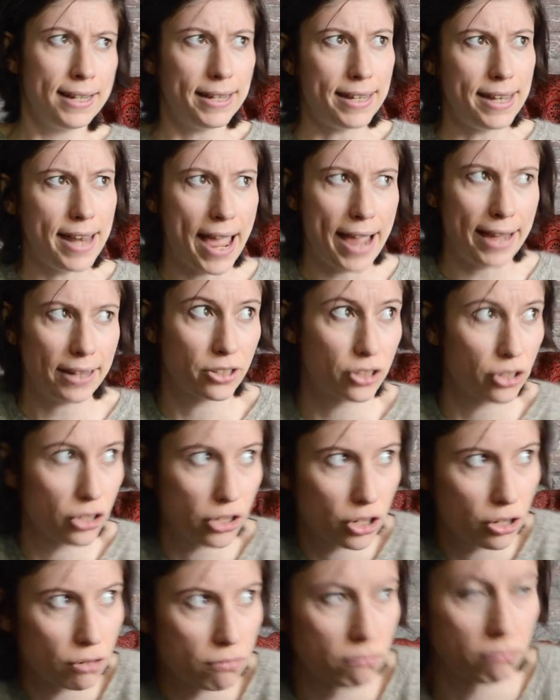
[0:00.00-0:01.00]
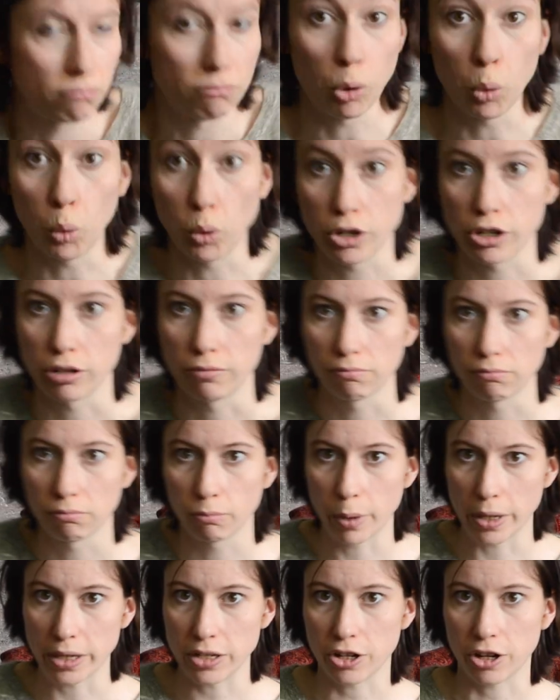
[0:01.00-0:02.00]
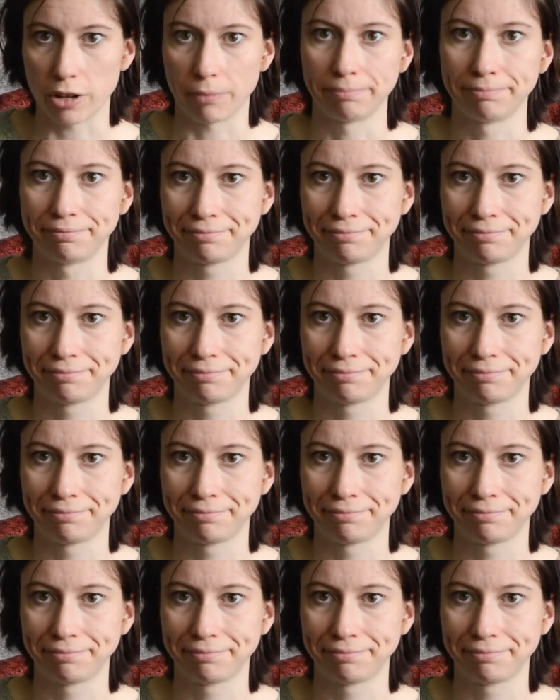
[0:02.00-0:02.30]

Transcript: next autumn, winter.